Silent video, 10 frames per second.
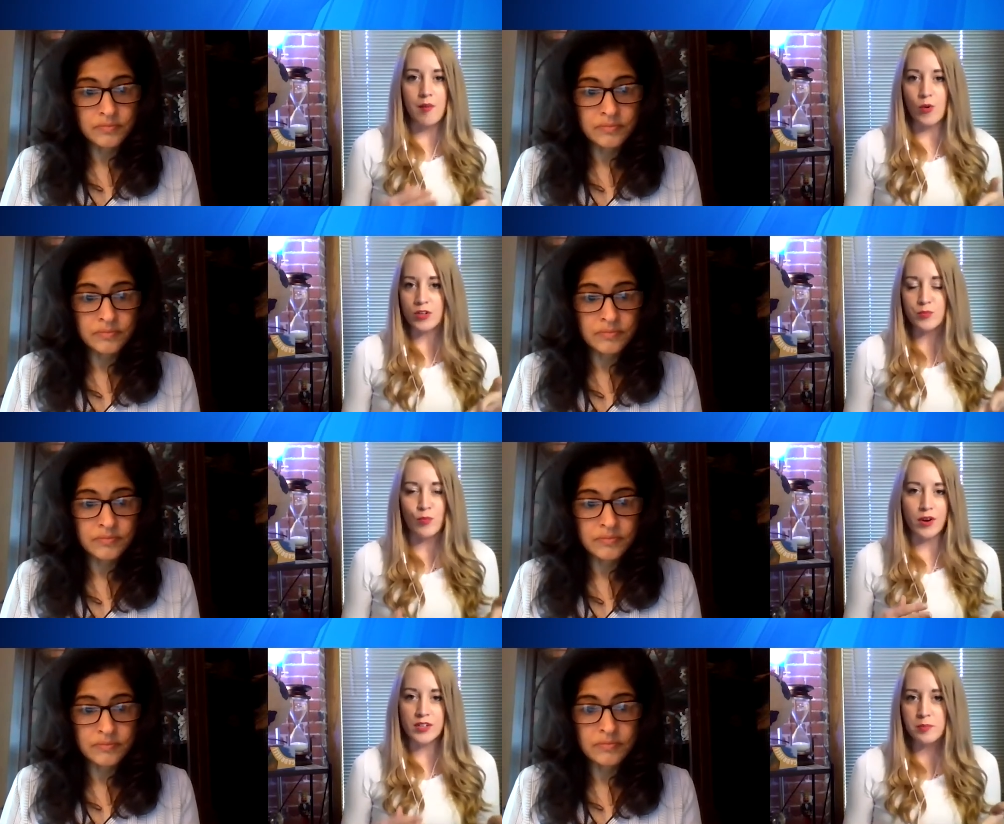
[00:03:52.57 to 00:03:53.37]

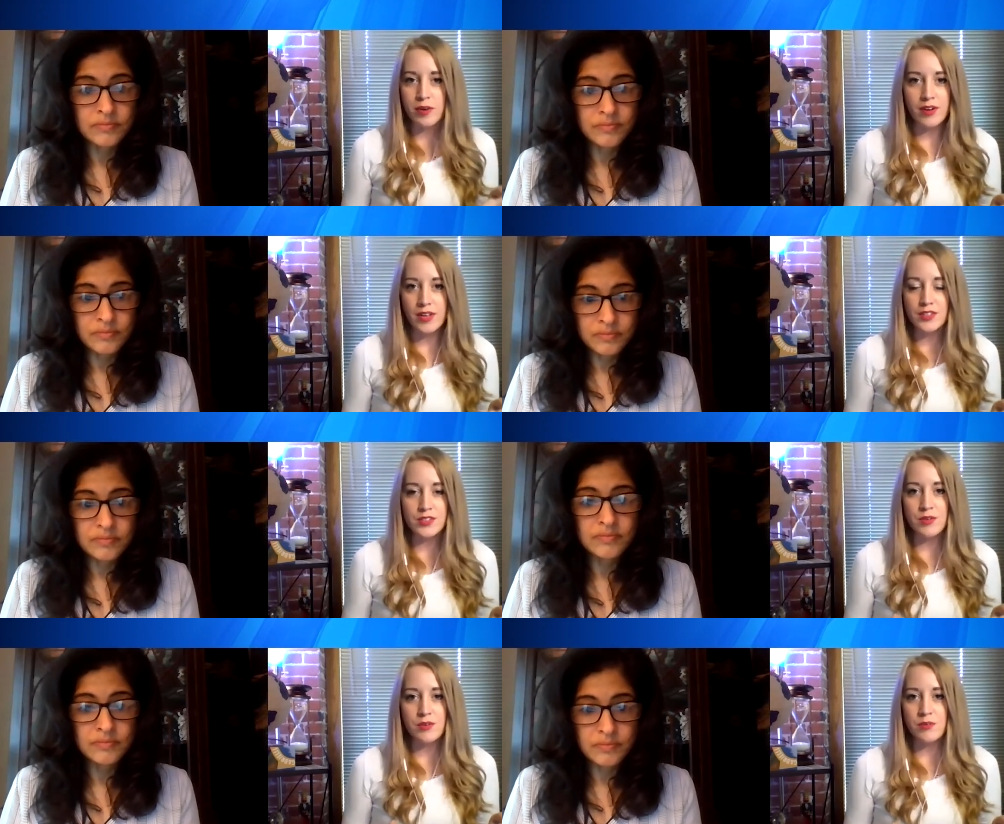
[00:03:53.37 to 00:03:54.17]
Speaker 1: much more
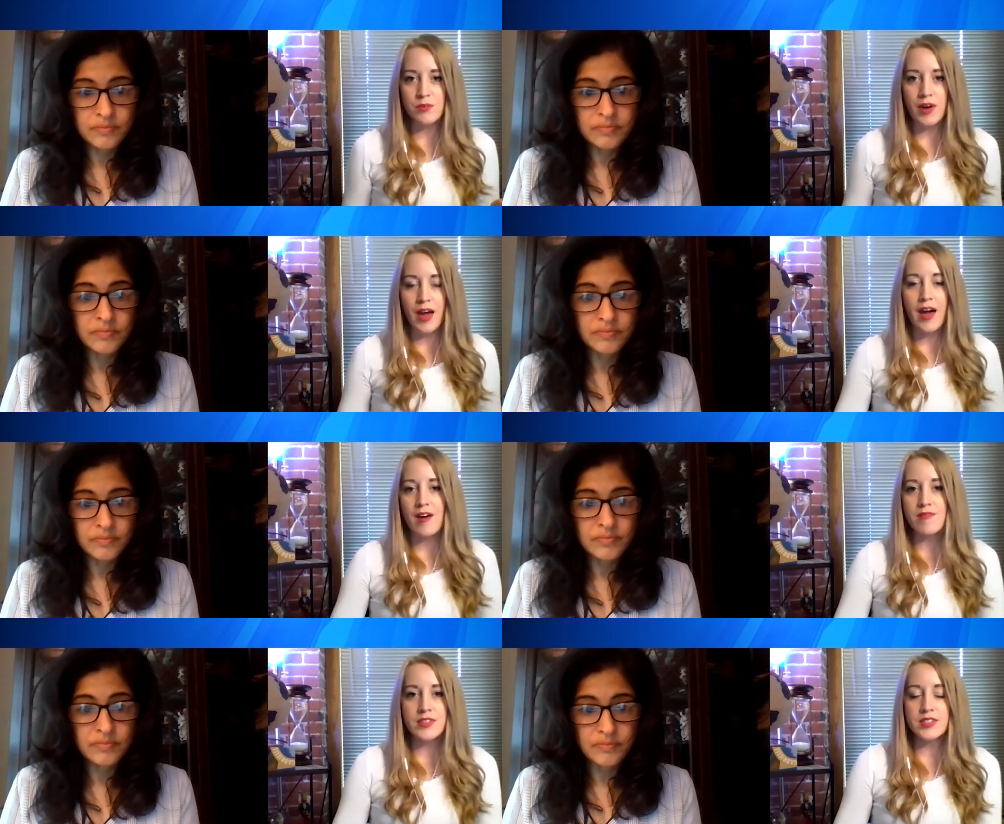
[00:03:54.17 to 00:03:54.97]
experience you
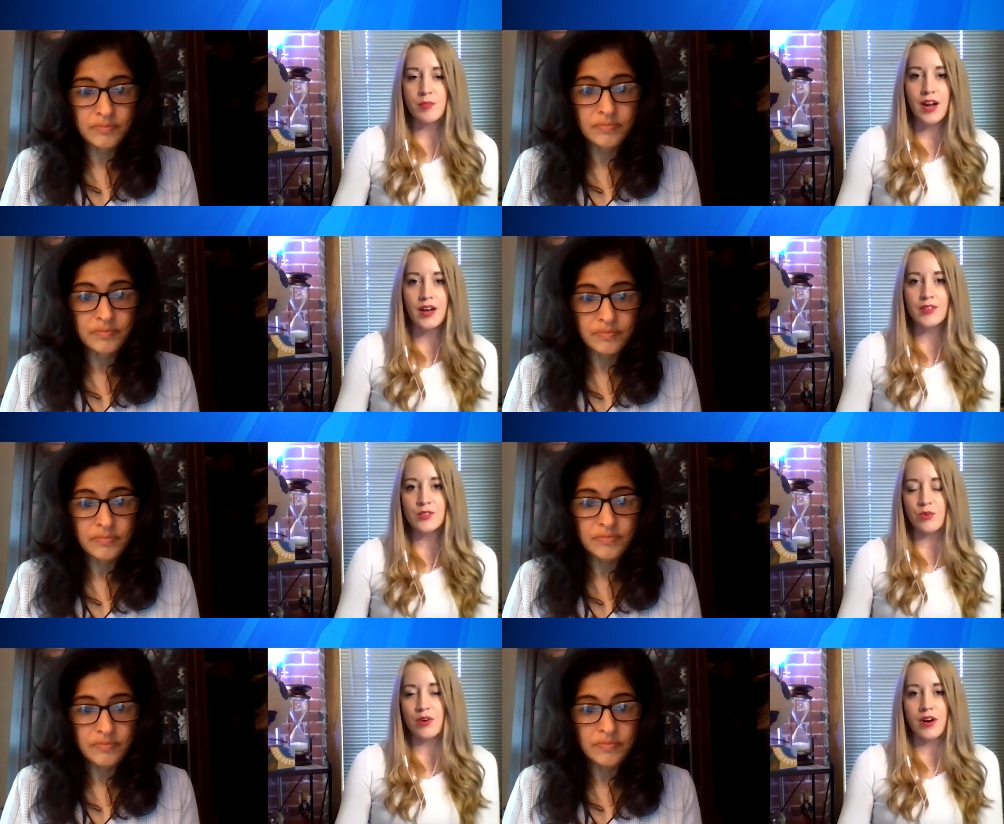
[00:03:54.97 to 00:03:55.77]
have than someone
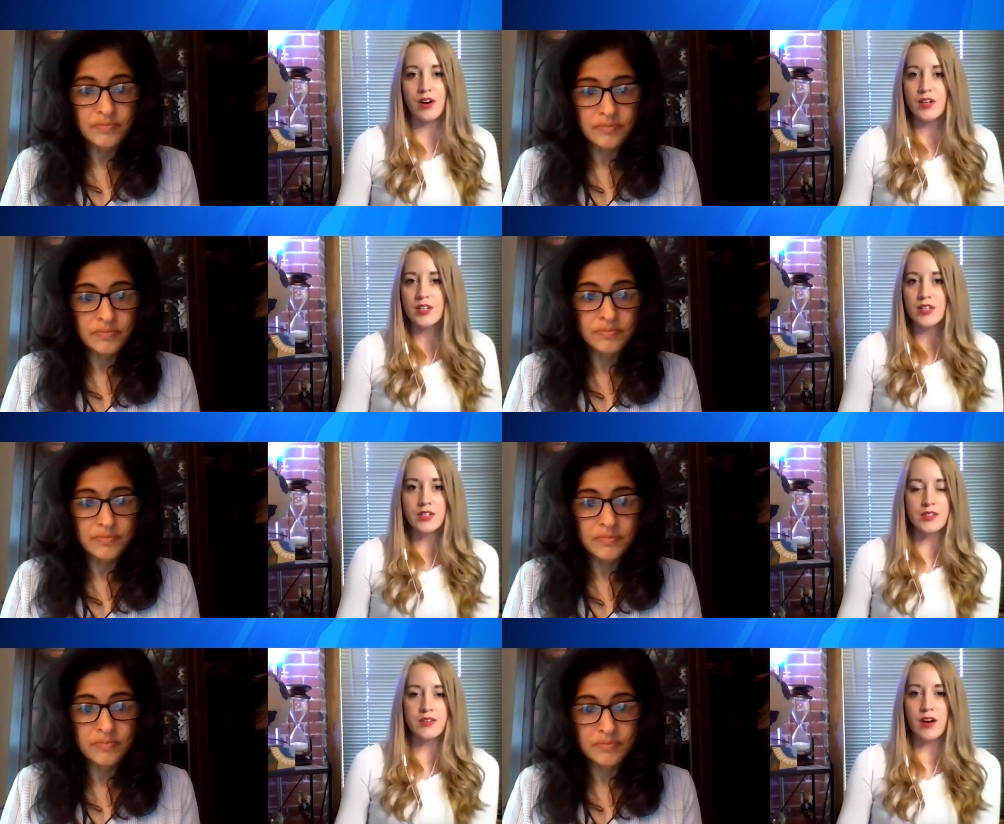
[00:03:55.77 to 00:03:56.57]
else, or
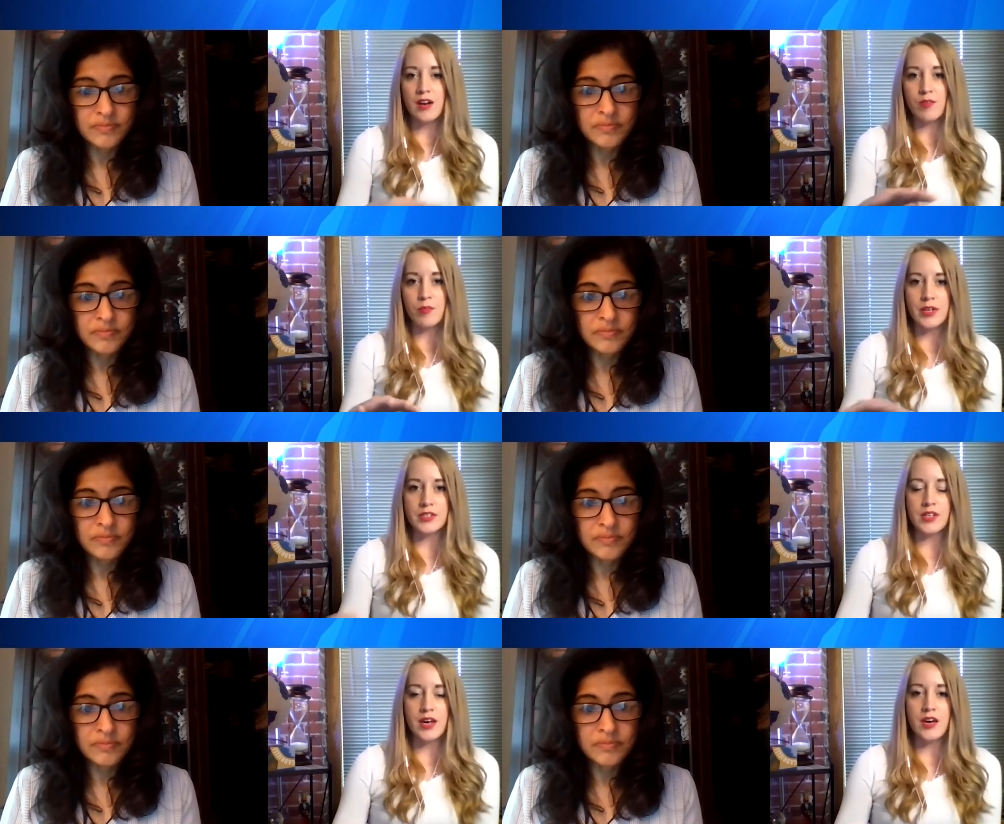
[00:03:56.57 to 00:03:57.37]
is there kind of a
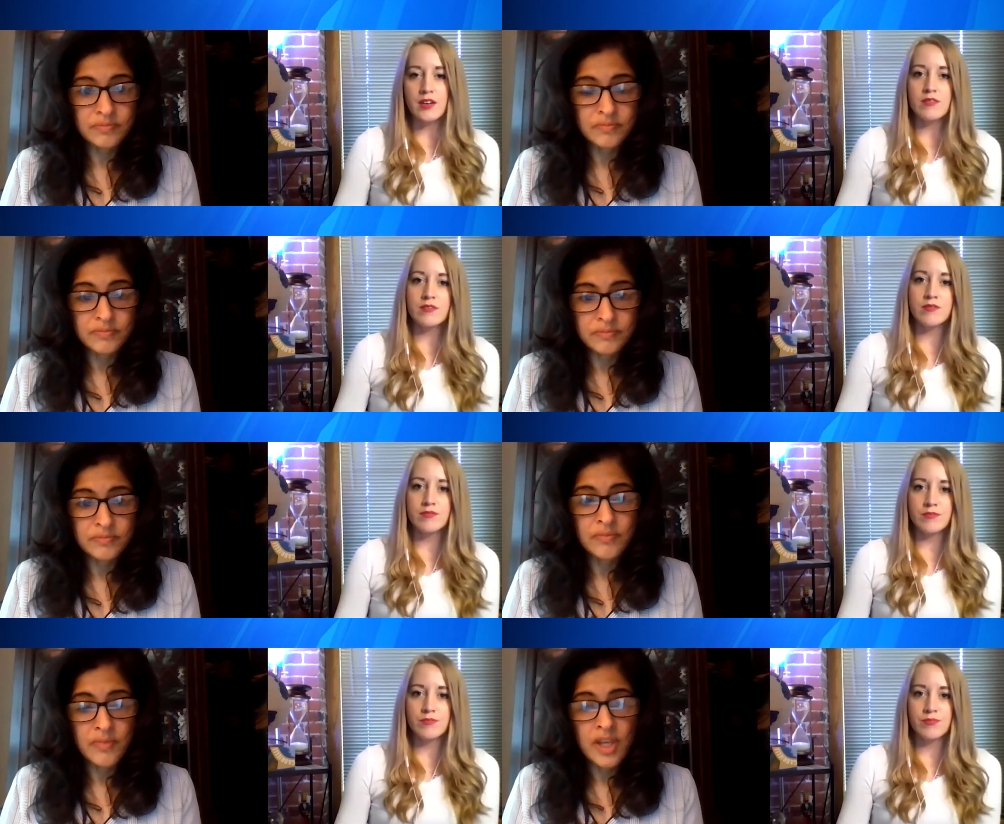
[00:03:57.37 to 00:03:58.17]
baseline?
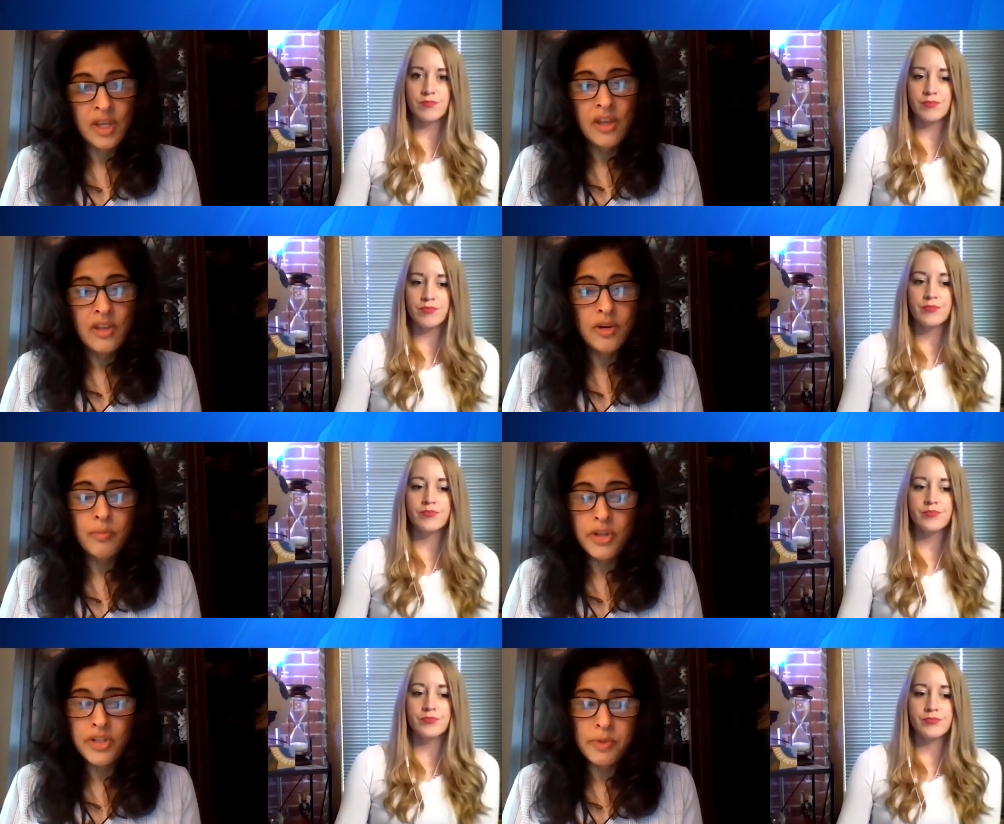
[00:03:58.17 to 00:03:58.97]
Speaker 2: there
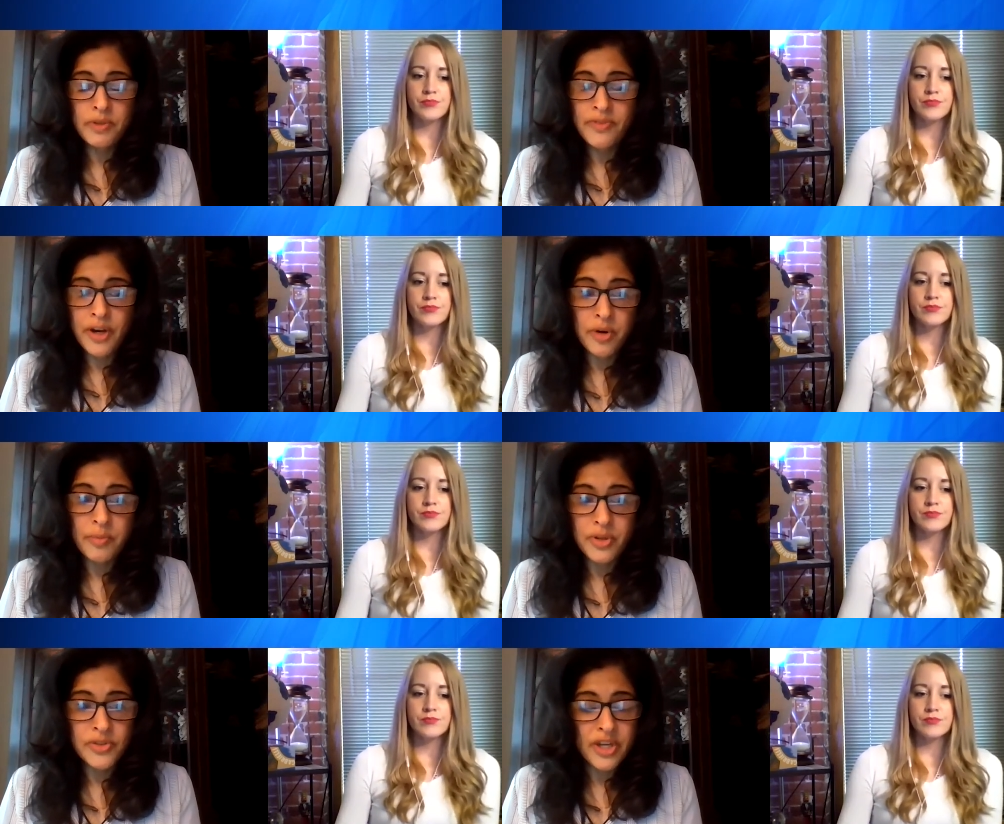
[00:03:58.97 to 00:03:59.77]
are multiple
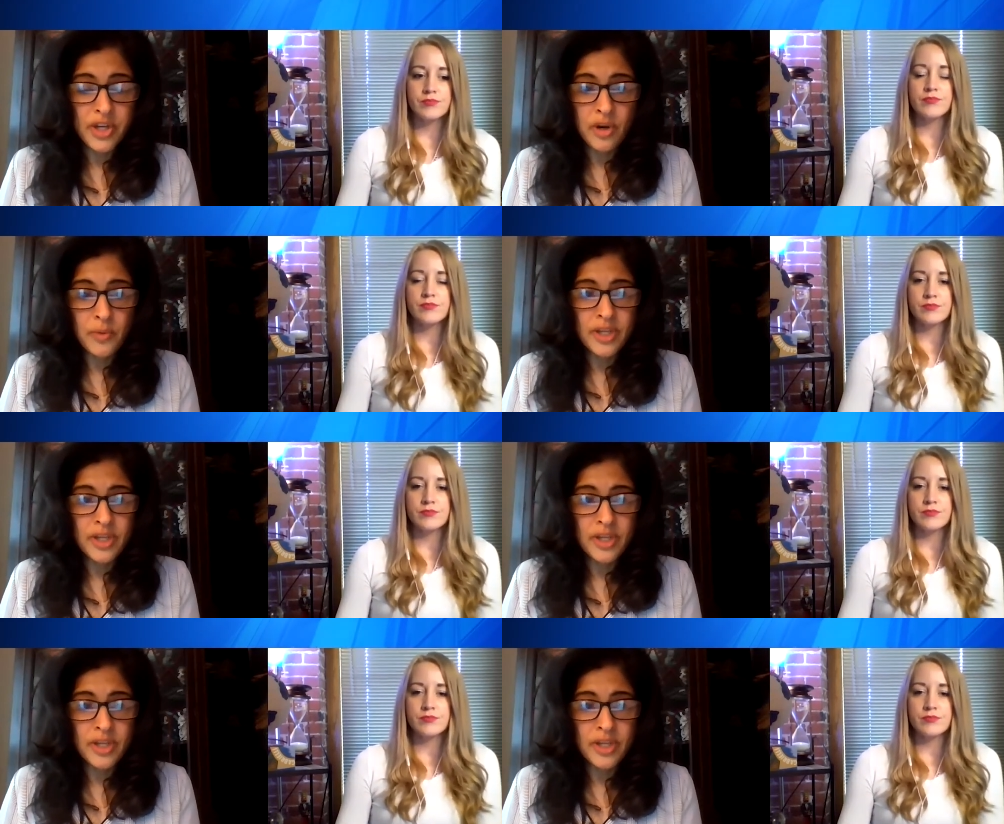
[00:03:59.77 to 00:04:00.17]
variables that go